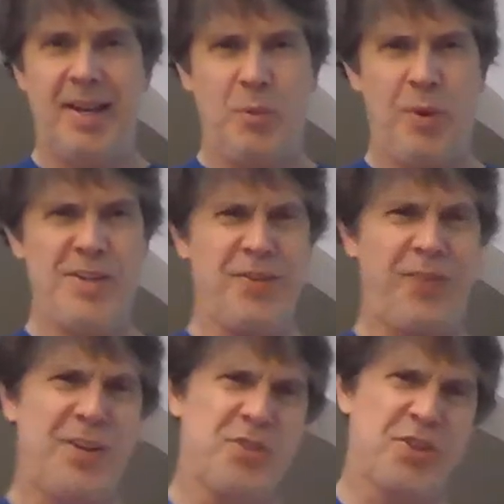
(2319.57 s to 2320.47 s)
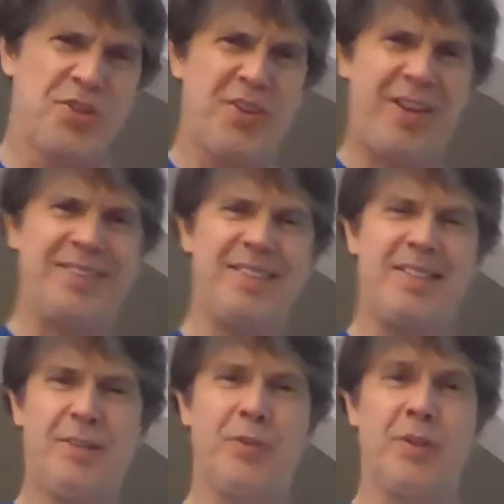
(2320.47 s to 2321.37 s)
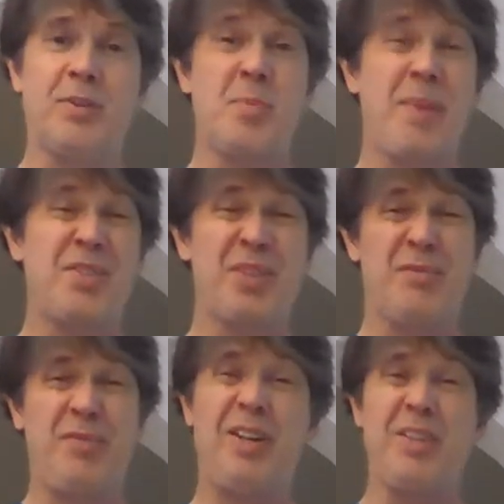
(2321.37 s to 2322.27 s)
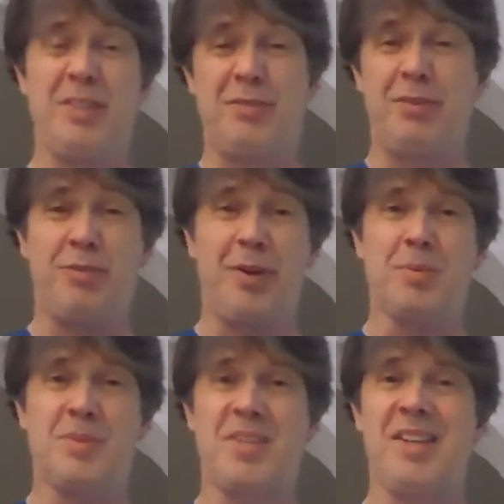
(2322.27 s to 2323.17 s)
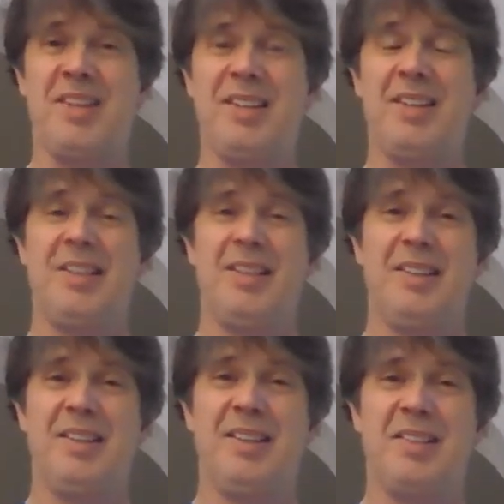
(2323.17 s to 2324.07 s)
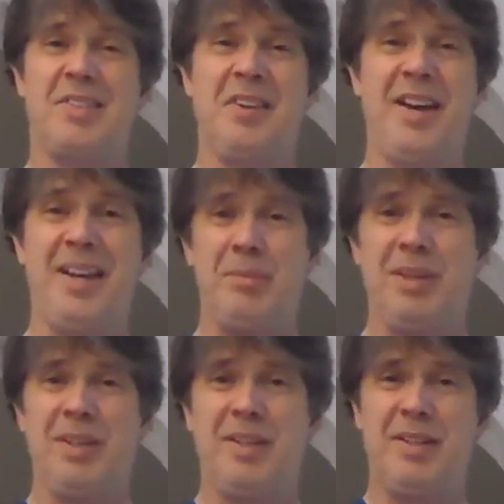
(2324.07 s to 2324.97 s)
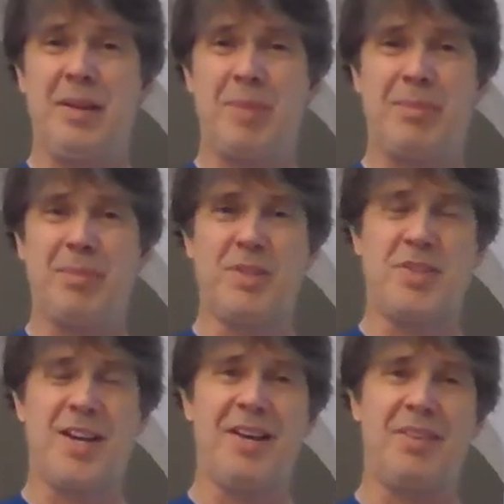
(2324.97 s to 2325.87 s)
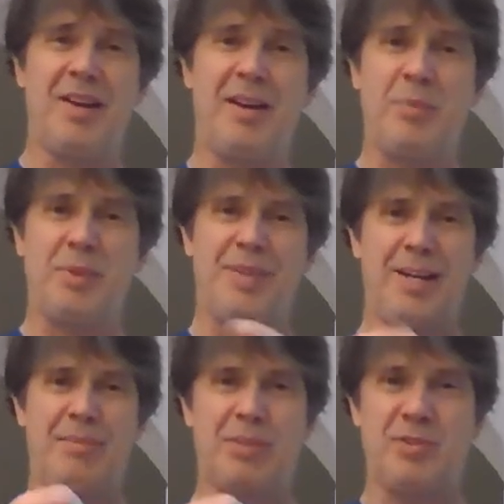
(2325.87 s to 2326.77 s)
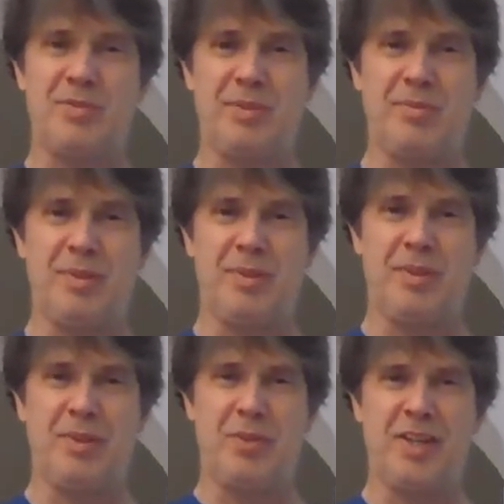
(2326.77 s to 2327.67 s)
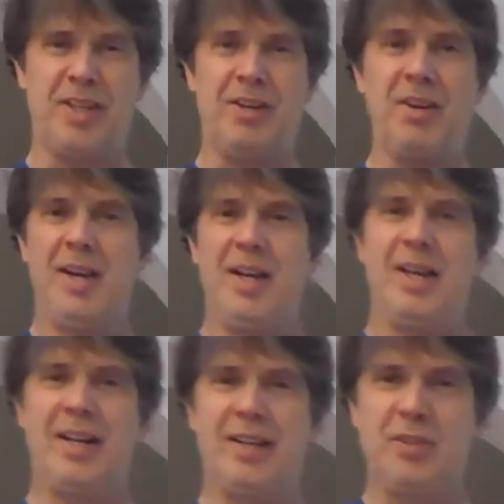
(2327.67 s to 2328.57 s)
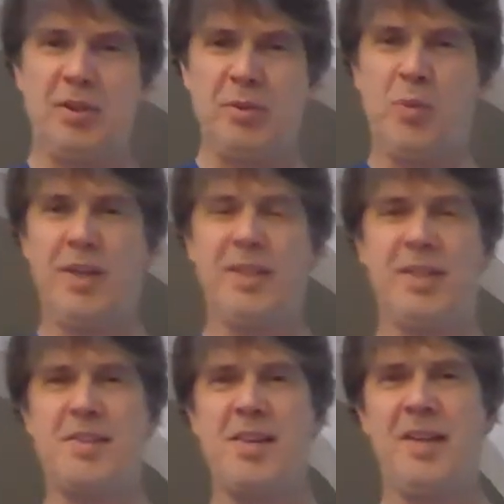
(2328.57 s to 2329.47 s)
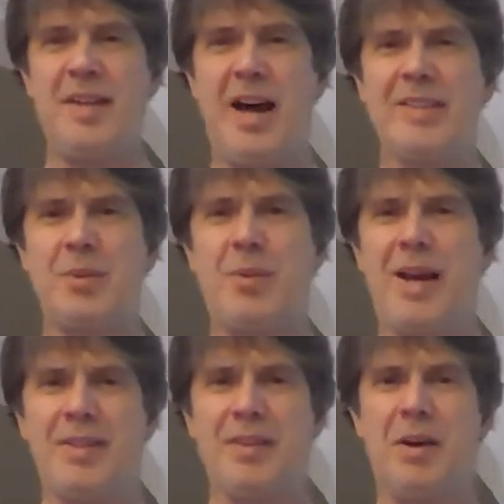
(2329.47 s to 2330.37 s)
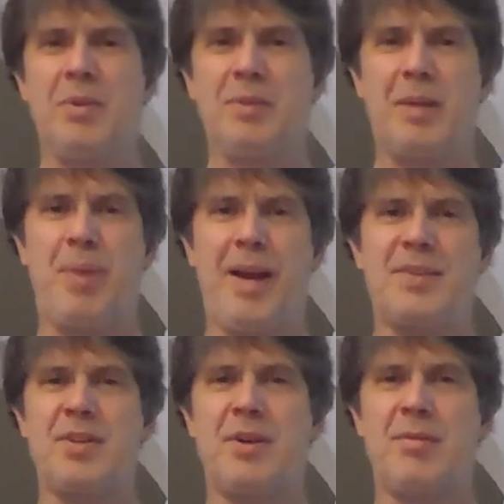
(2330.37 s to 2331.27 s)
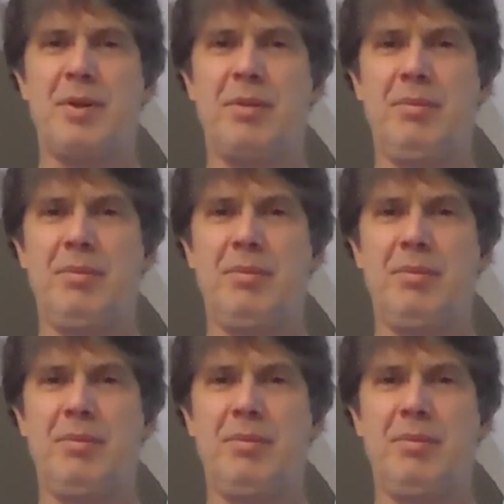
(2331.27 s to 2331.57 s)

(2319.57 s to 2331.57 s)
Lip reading: Whereas if I use a slightly different, or especially a very different frequency, it's lame. It doesn't make much sound. I would take my thing here, and I'd do one that's not the right note, and I'd pass it over.